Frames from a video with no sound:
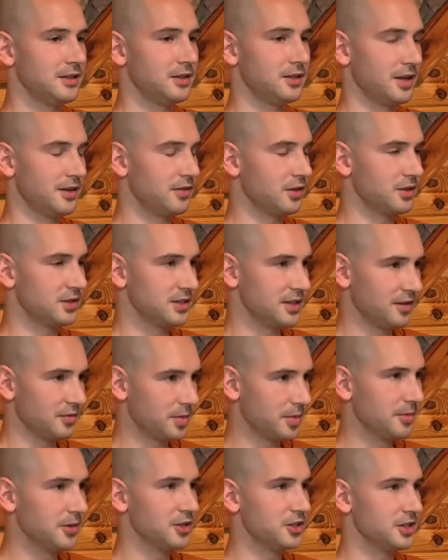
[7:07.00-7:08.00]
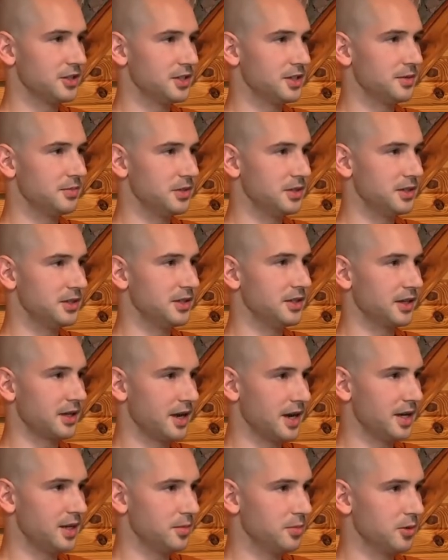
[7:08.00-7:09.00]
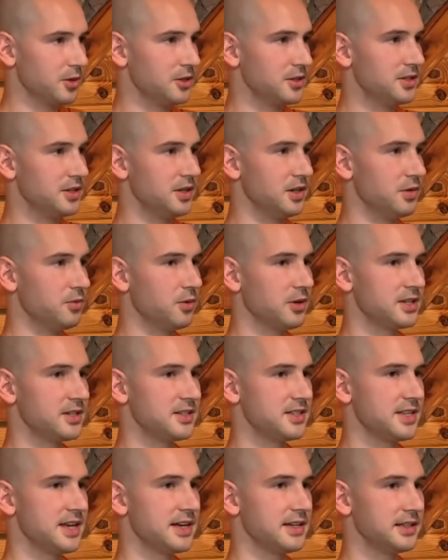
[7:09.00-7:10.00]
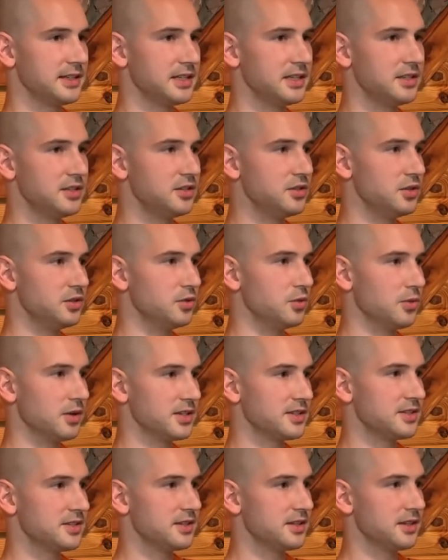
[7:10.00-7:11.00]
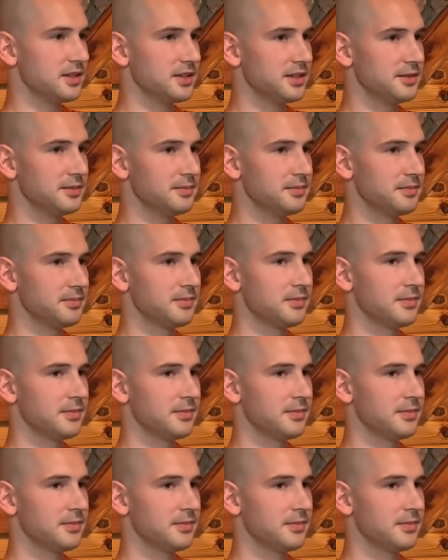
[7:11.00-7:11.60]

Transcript: giving yourself permission to be a kind person, and what does that lead to? What are